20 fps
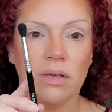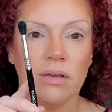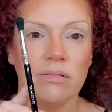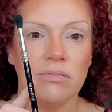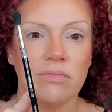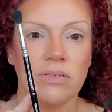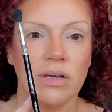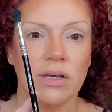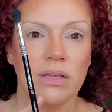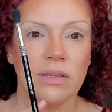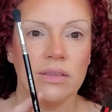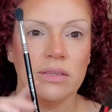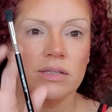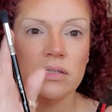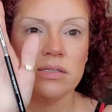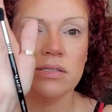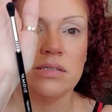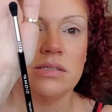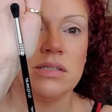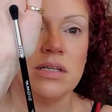I've got
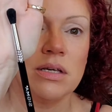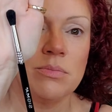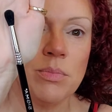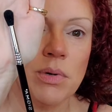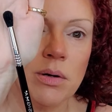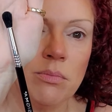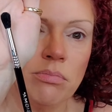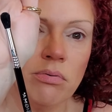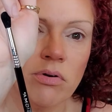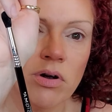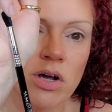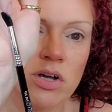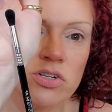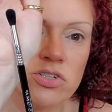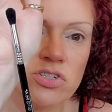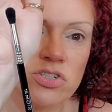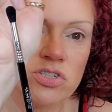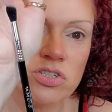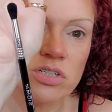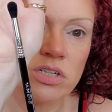this Sigma
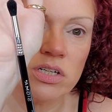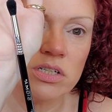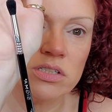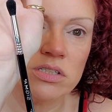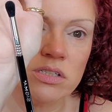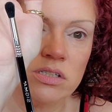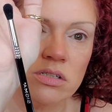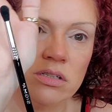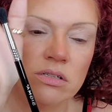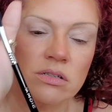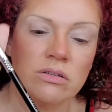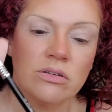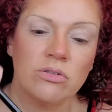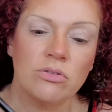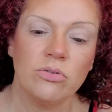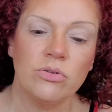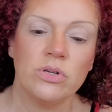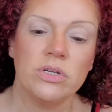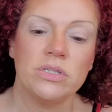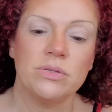brush. It's a
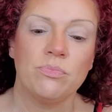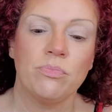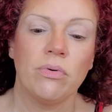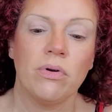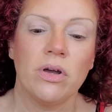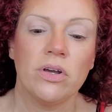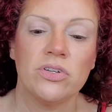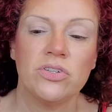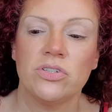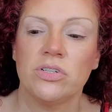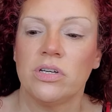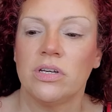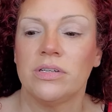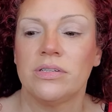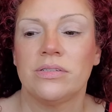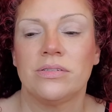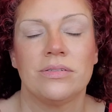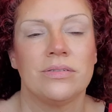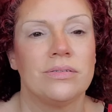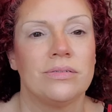crease brush.
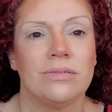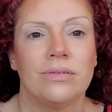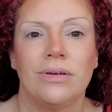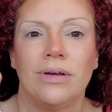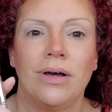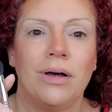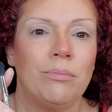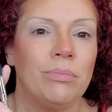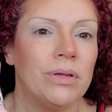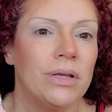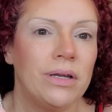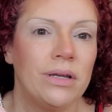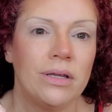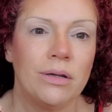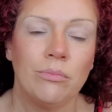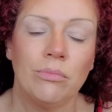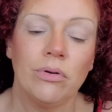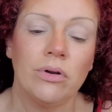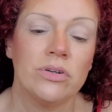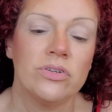It's a
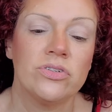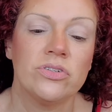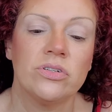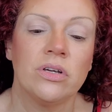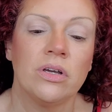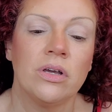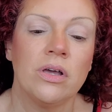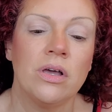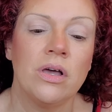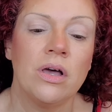blending brush.